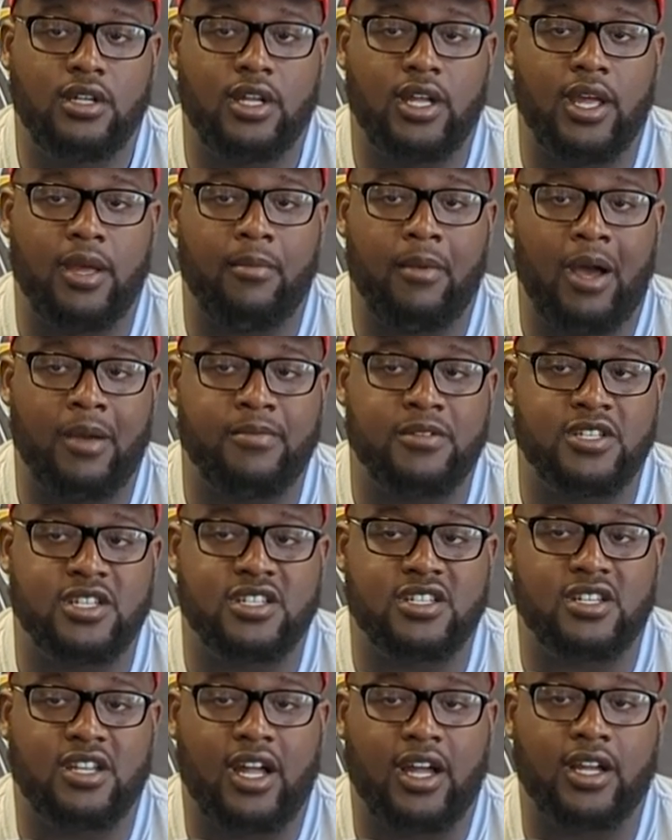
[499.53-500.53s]
in my
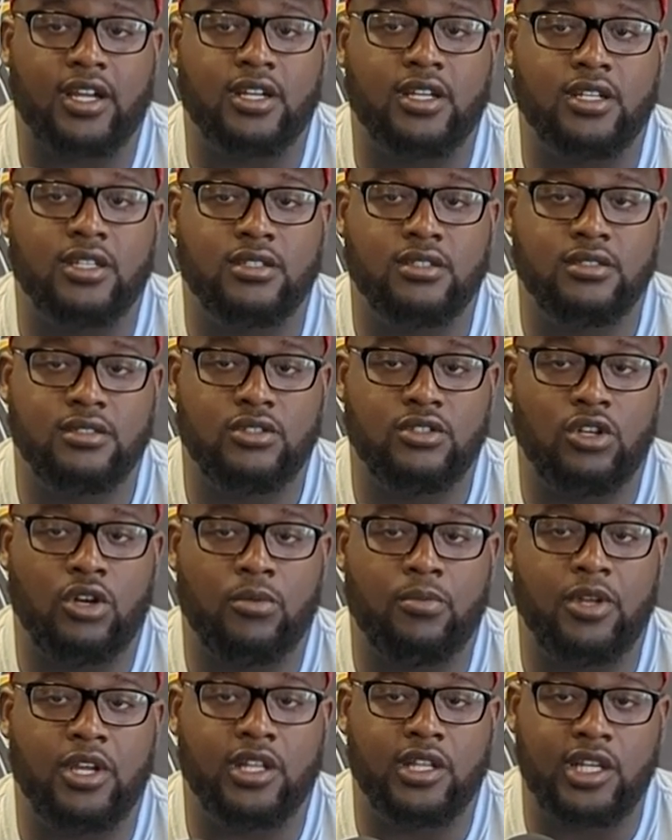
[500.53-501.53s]
position I could,
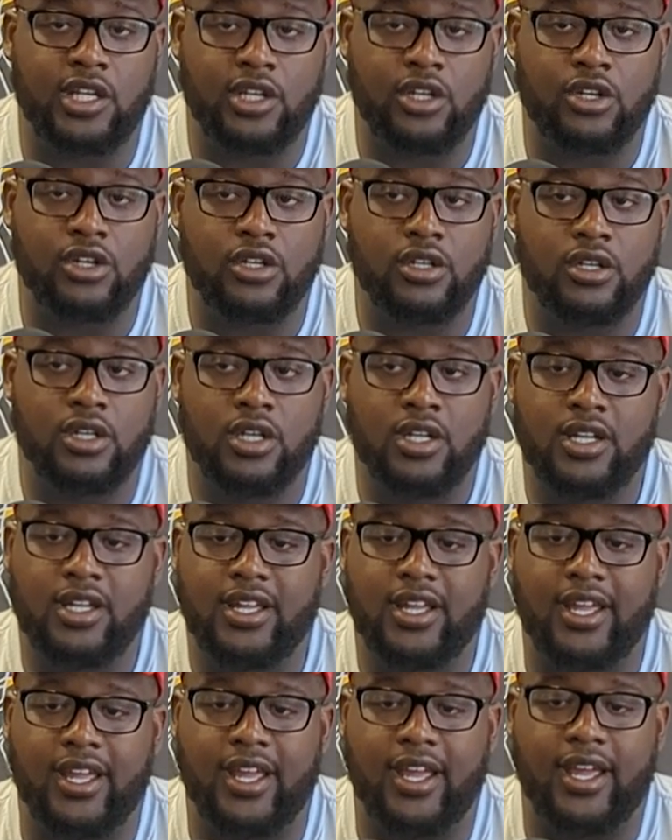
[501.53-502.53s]
be a leader
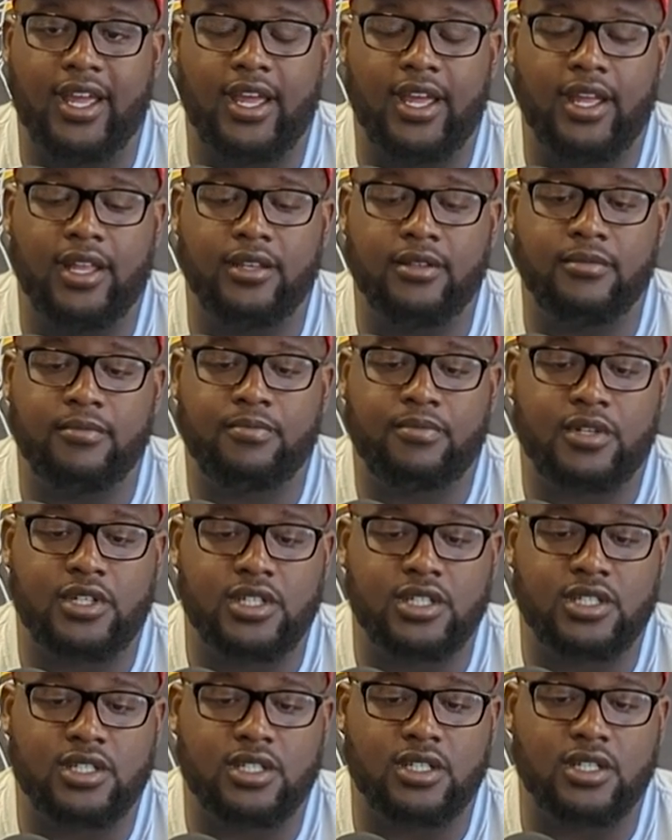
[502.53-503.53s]
and
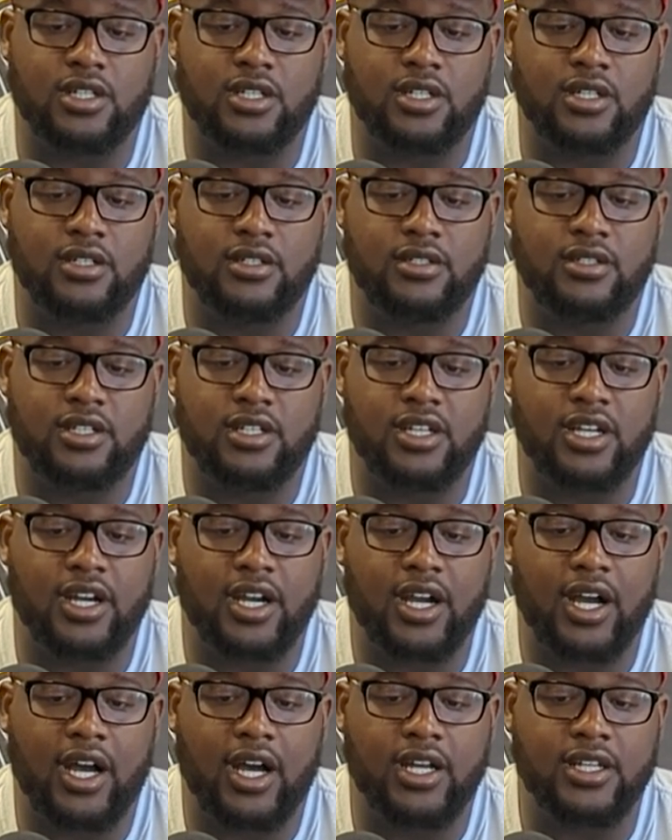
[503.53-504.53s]
preach to the young
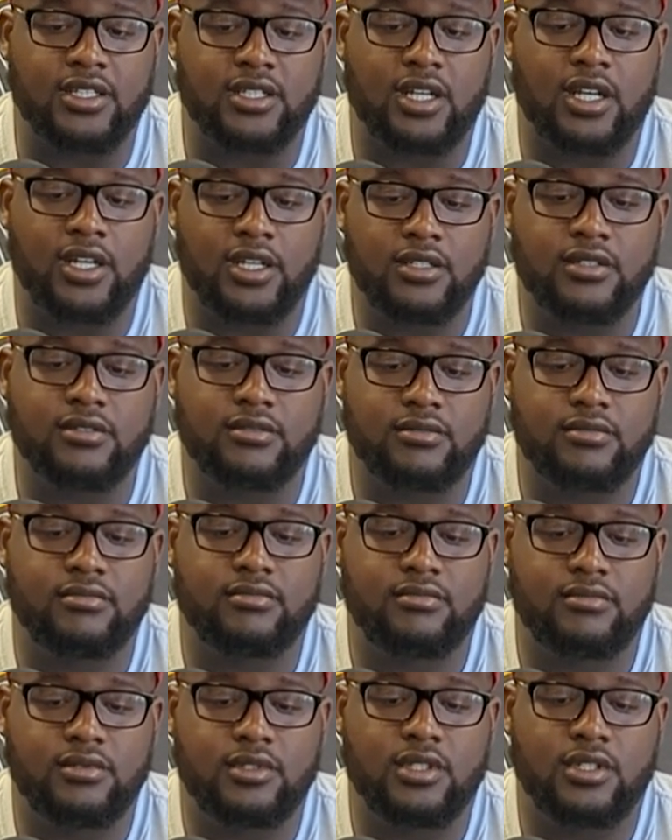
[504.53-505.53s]
guys, like,
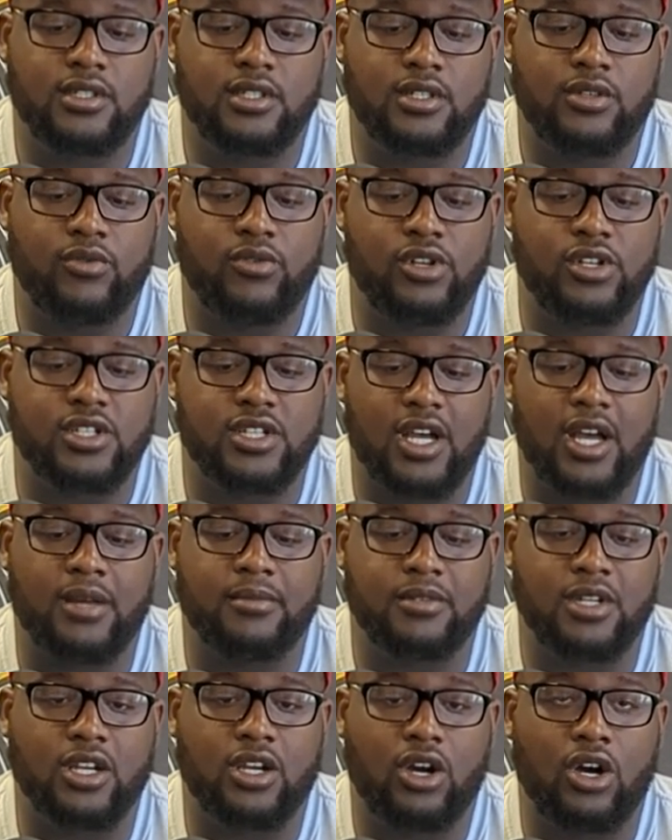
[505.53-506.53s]
when your
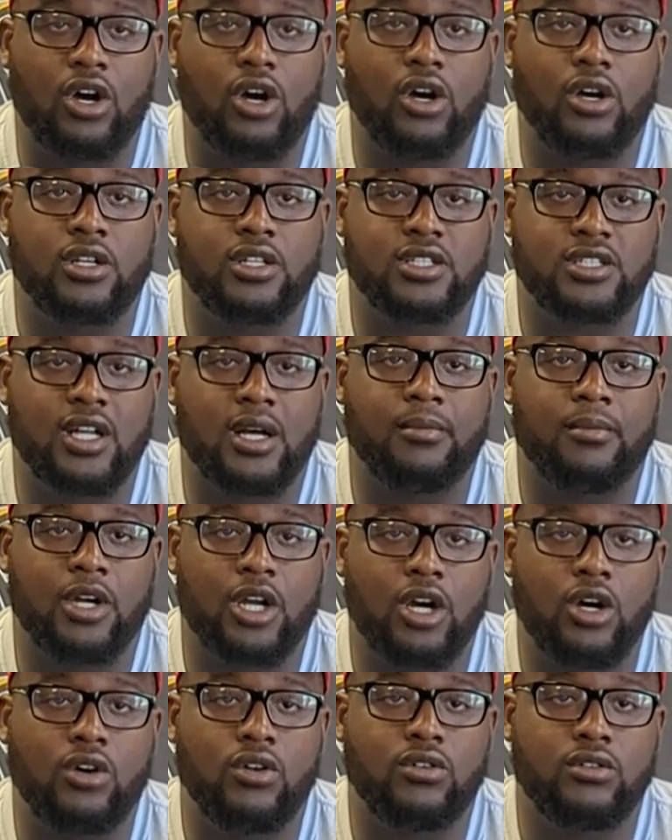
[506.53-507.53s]
time get called, it's time to
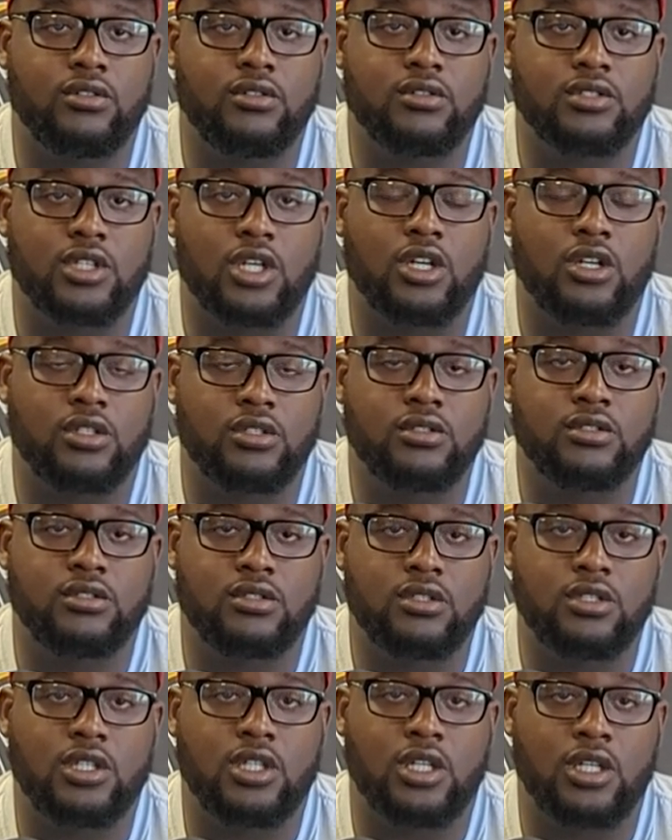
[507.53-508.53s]
go. So,
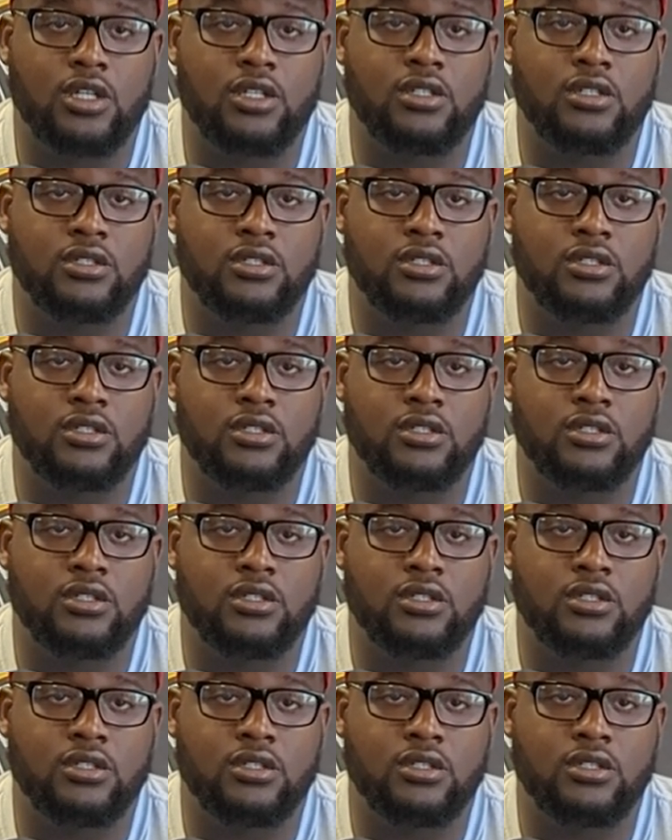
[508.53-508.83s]
yeah.